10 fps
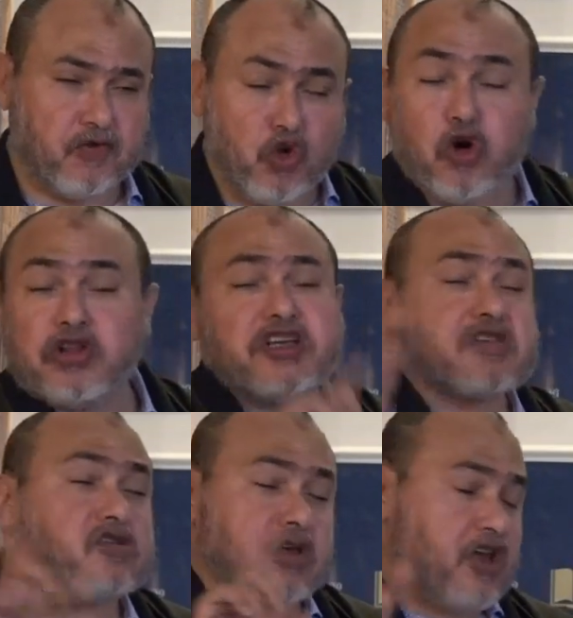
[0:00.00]
Don't
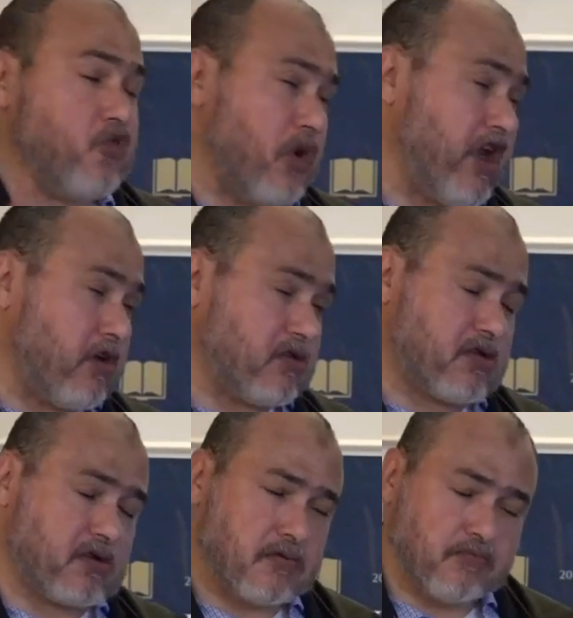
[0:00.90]
listen to anyone
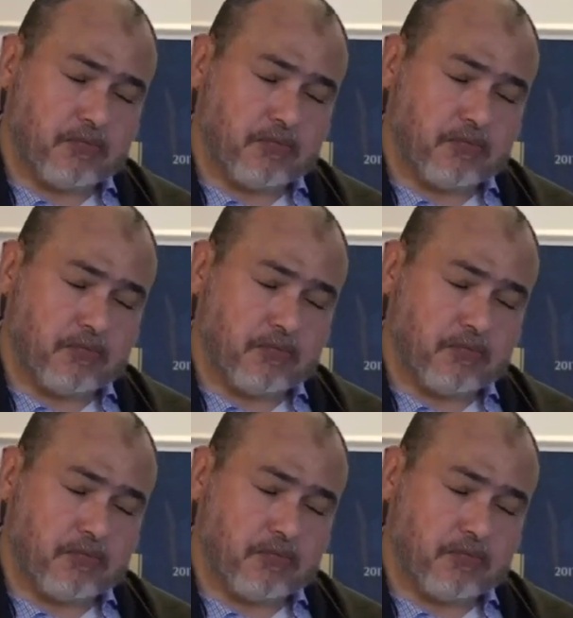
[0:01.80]
else.